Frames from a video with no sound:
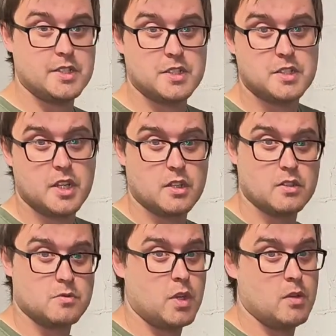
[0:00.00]
Casey's
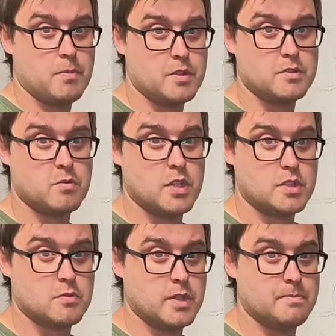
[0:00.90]
channel as well,
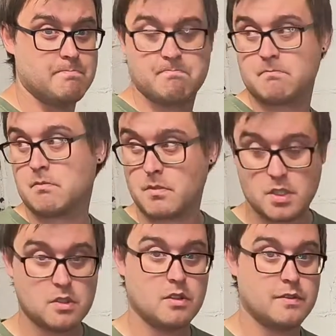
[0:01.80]
Boostworks. We
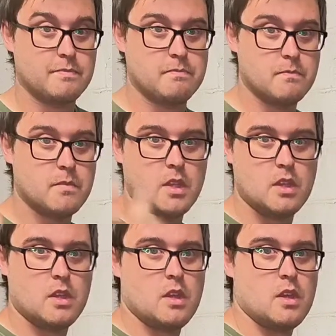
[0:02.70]
sort of
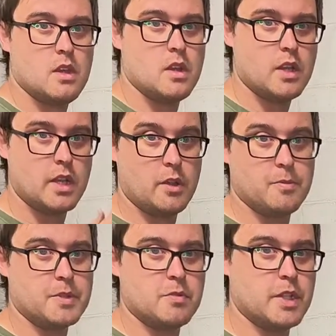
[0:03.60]
go
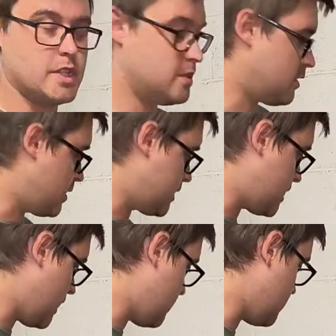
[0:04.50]
between each other's
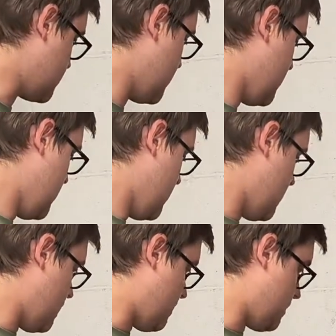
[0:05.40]
channels
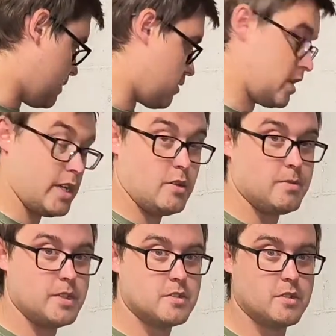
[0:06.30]
and try and
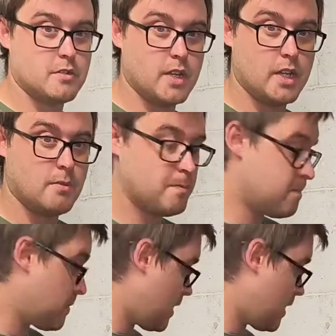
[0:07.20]
help each other out.